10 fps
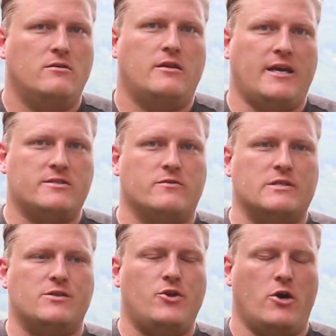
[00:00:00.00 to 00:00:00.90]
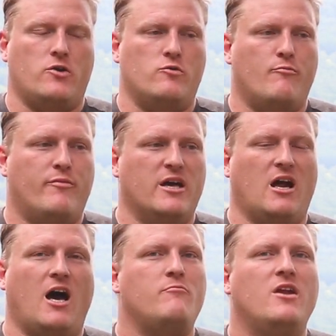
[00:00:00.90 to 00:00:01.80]
The answer is no, but
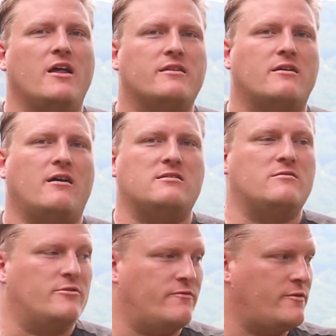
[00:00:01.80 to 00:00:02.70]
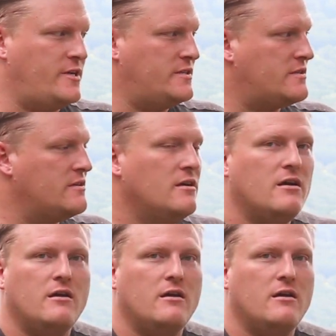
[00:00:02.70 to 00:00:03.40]
I'm not the customer for this.